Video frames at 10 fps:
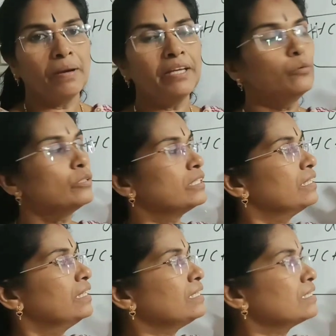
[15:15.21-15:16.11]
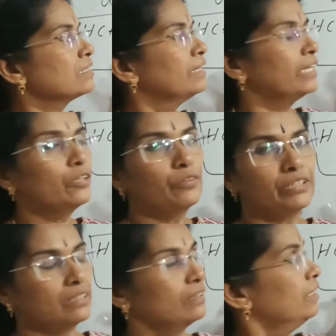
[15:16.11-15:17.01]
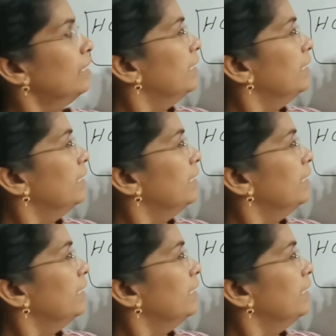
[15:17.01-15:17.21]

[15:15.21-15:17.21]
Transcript: by using this equation.